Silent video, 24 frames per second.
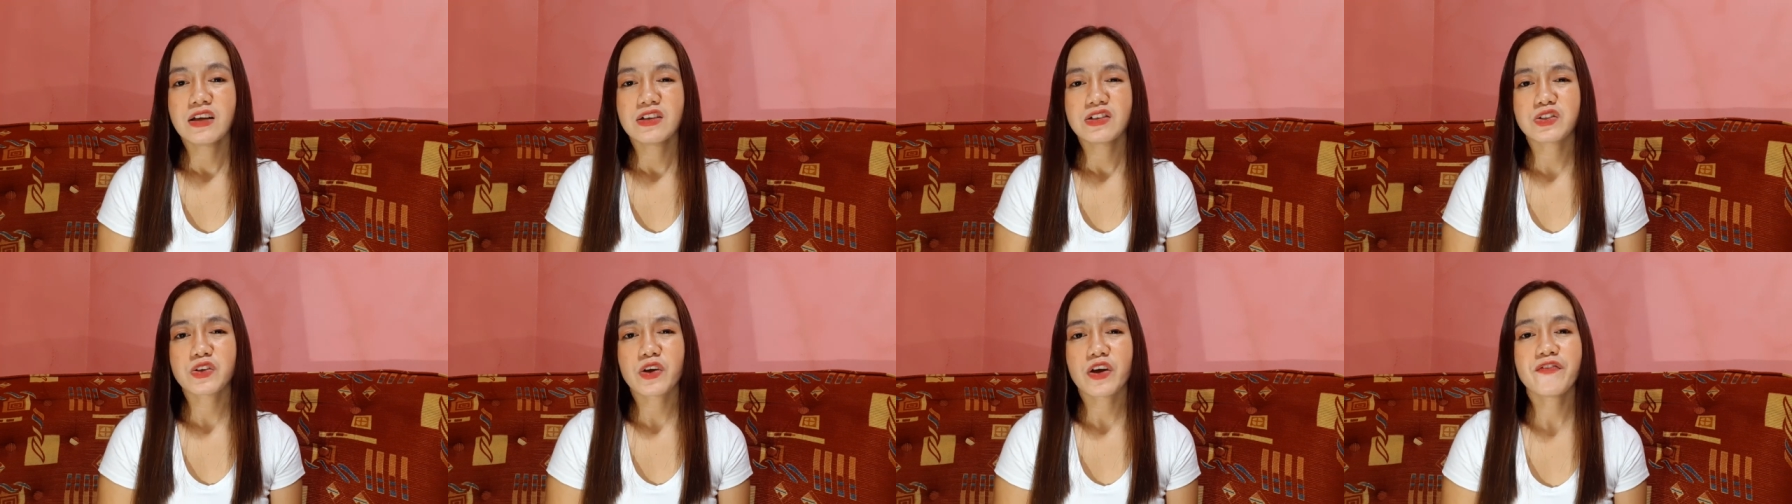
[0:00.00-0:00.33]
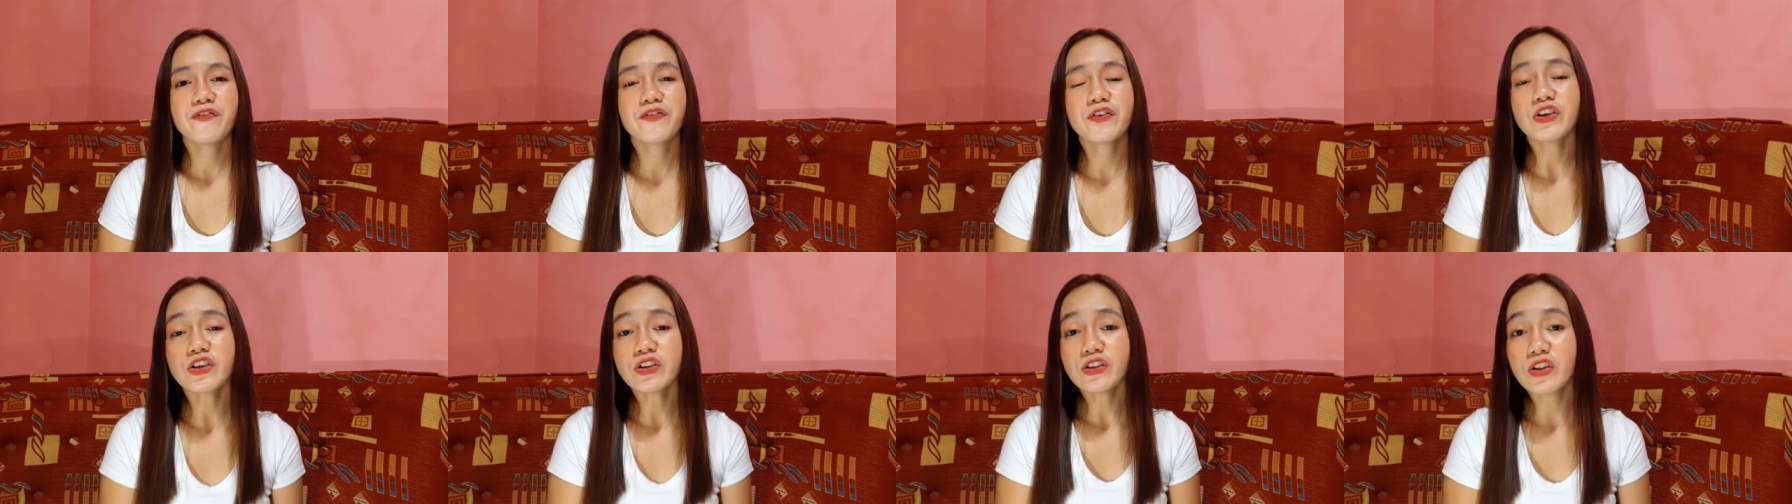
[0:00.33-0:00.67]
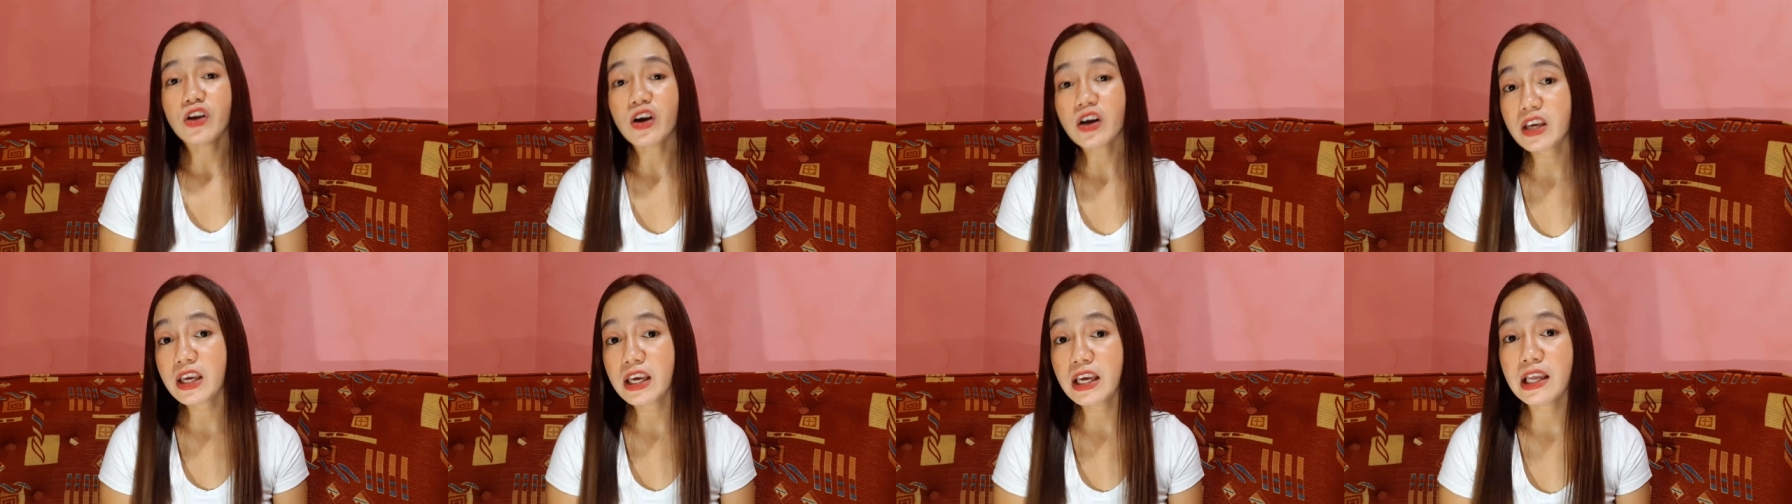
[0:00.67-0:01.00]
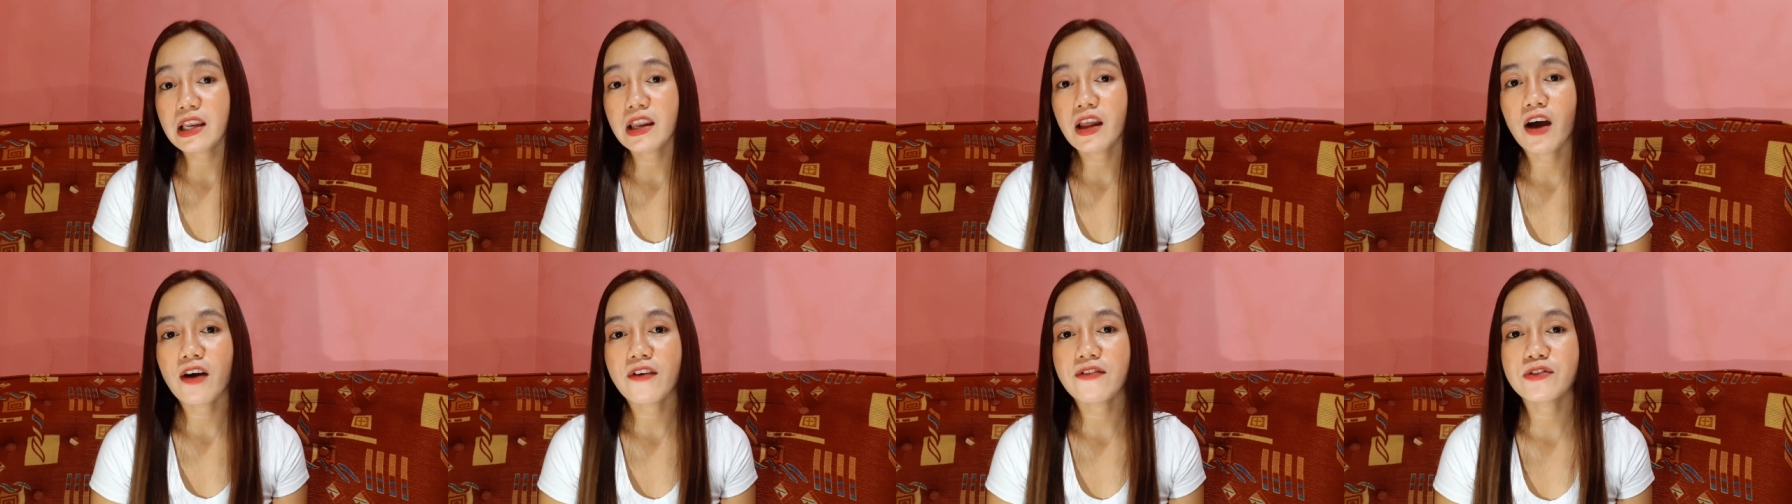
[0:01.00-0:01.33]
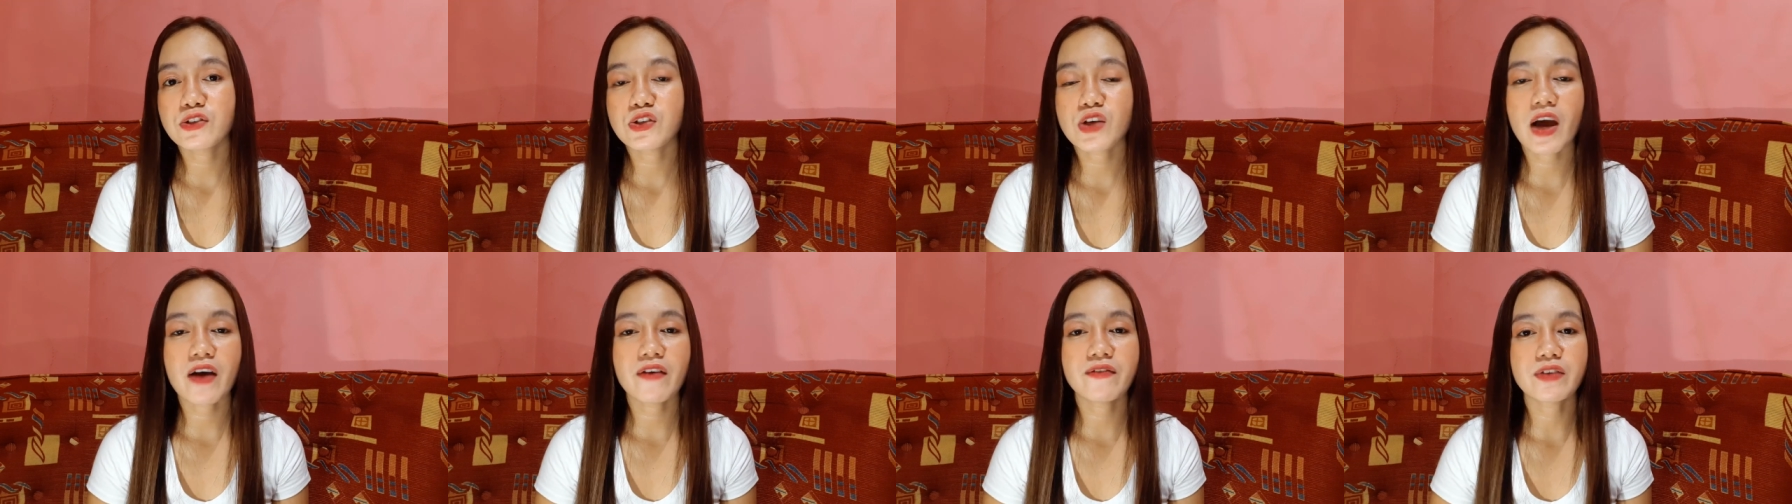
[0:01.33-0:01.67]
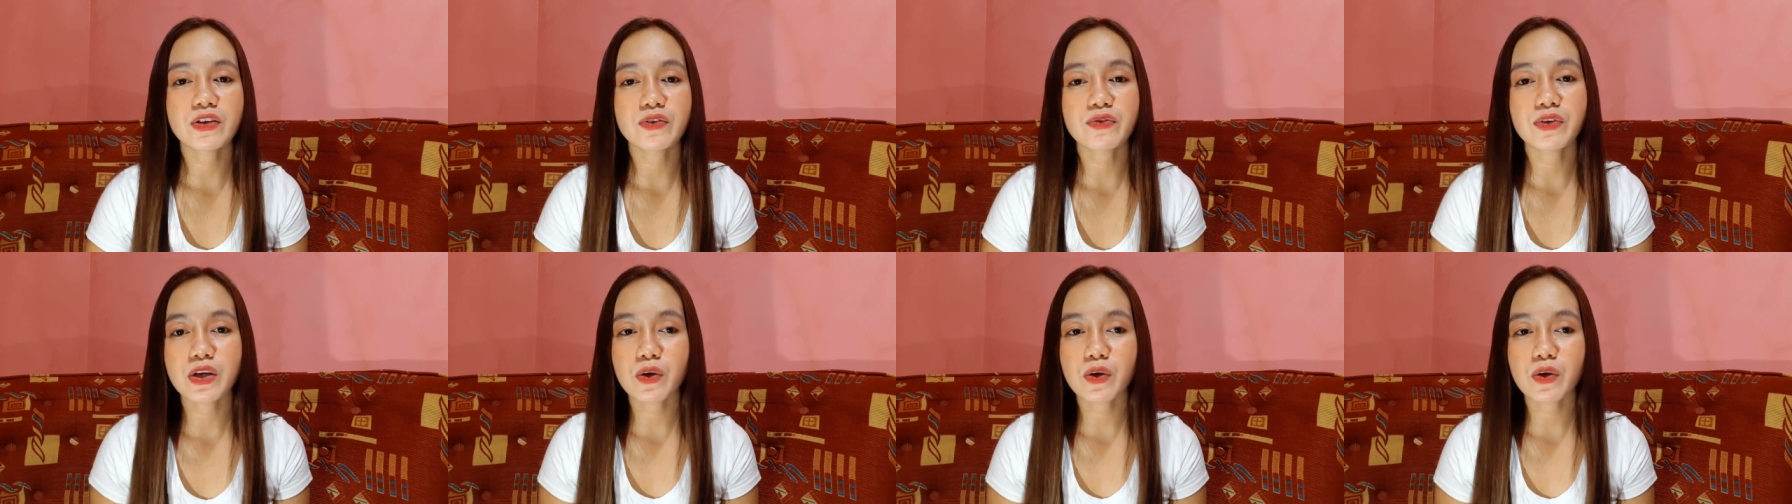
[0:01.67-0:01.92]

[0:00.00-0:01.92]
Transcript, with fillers: So if you're lucky enough to have the